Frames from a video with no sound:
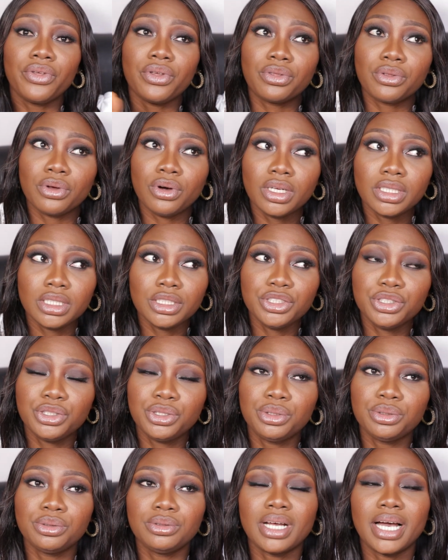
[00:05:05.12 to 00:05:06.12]
The third
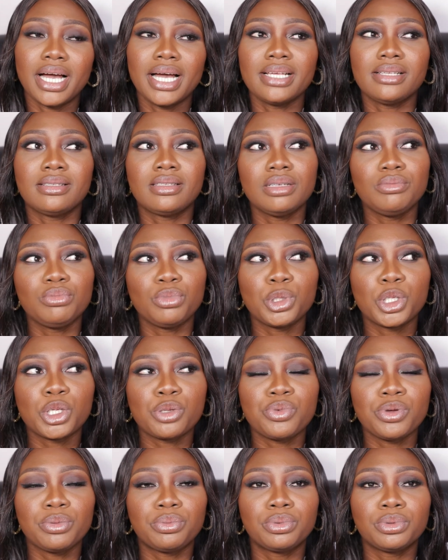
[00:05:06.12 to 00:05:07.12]
issue that I see
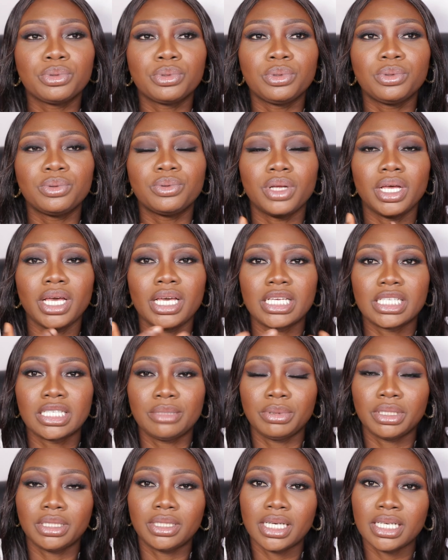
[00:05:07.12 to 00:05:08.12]
most people
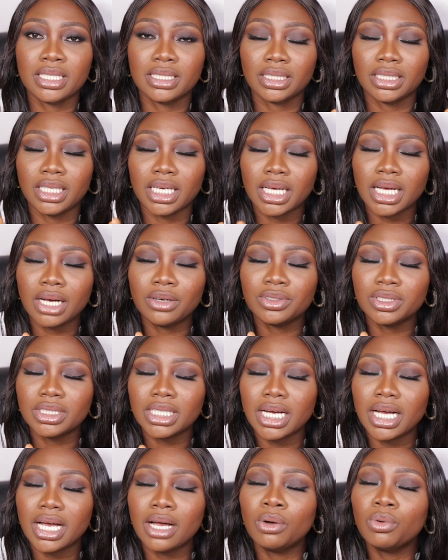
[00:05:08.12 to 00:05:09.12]
experience and
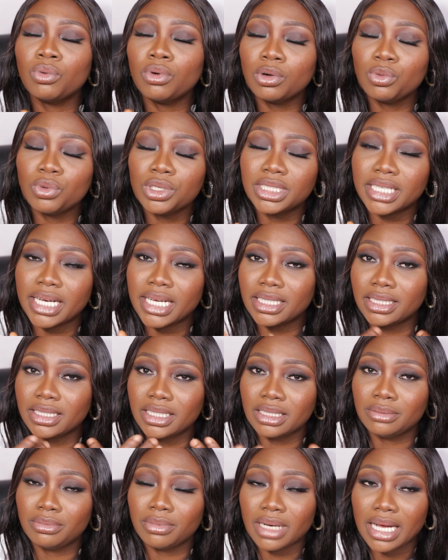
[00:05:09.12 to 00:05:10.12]
encounter, and one which I
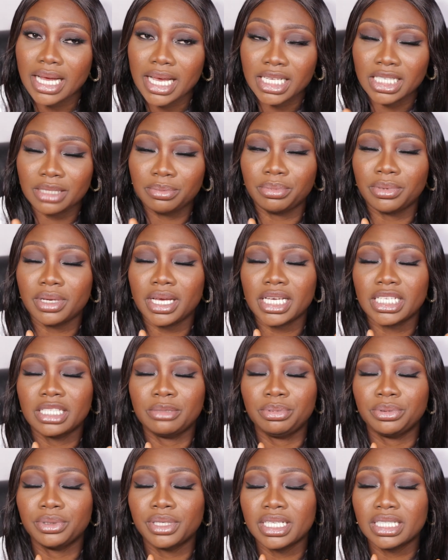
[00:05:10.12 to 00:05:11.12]
did
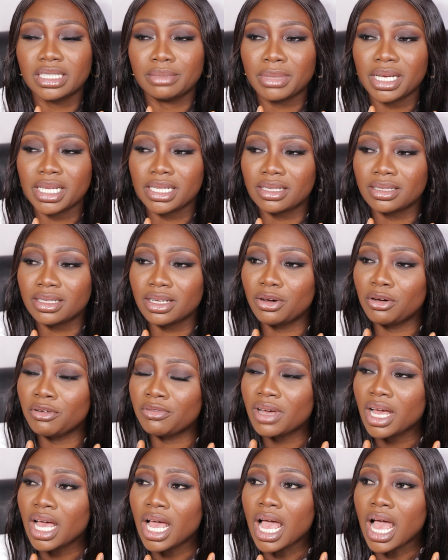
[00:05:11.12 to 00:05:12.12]
experience myself,
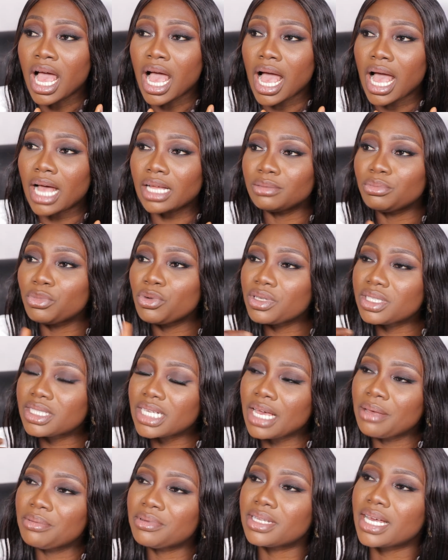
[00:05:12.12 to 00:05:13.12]
and most
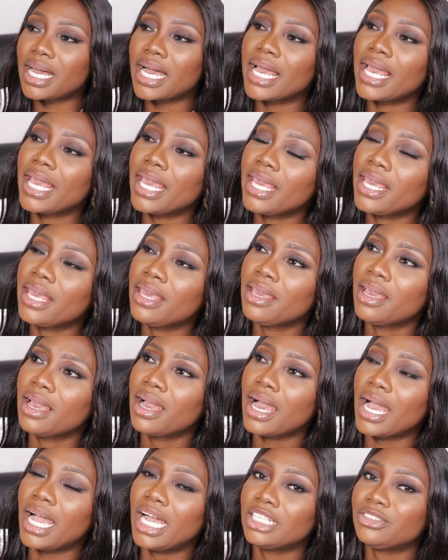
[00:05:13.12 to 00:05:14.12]
times I
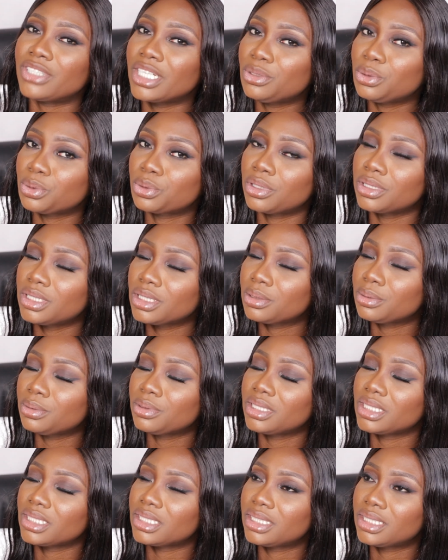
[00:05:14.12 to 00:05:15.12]
try to
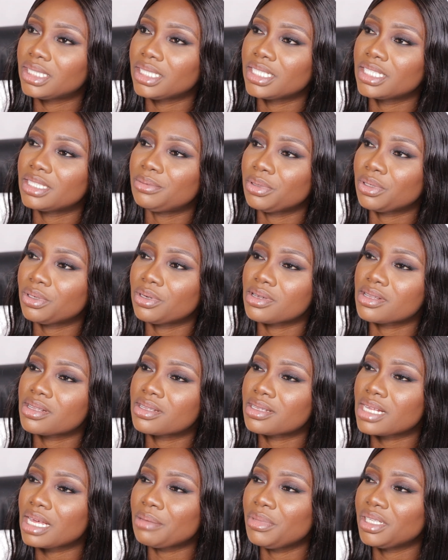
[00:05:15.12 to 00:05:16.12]
chronicle these things
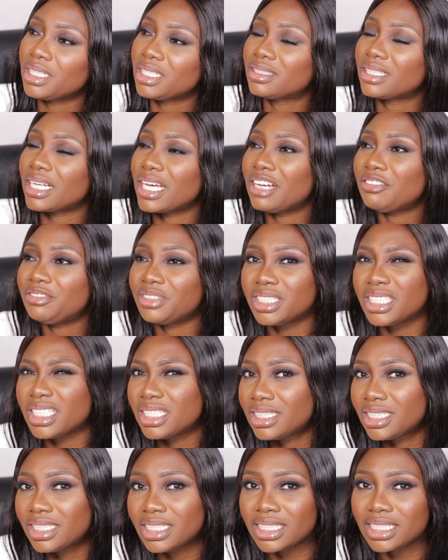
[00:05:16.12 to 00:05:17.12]
because I mean these are
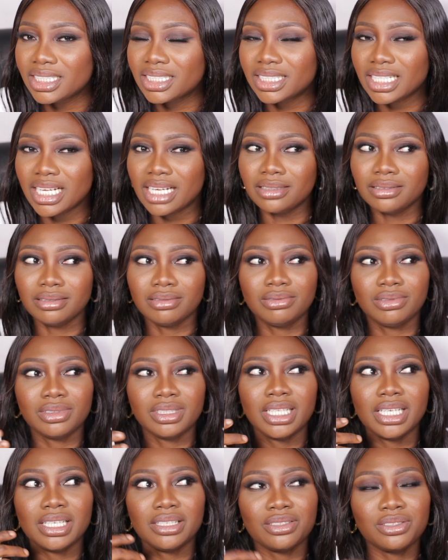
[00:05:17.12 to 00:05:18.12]
everyday things and
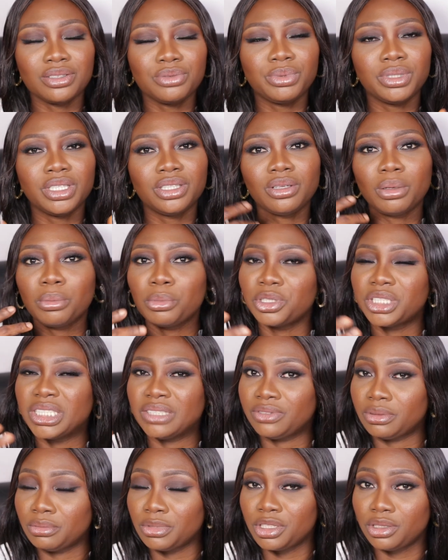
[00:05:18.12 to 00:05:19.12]
there's really not much
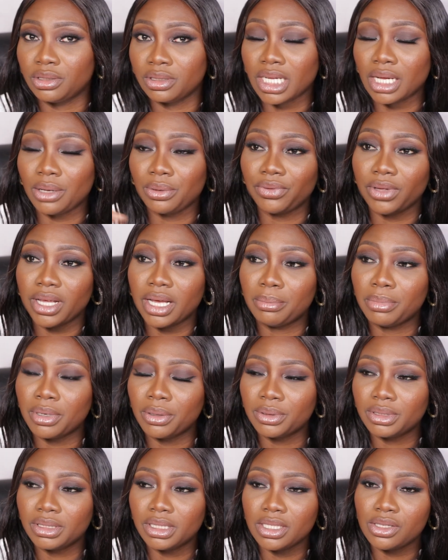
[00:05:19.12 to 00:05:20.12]
information out there
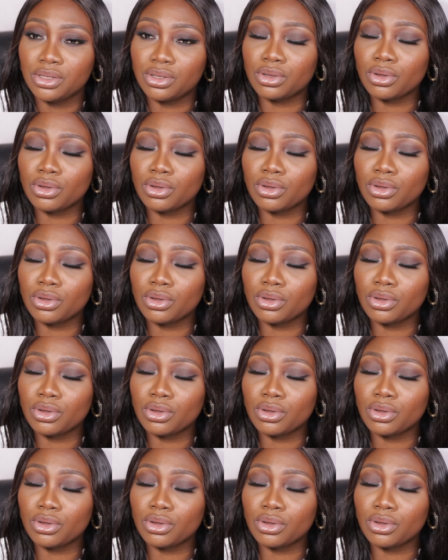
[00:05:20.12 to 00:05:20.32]
about this.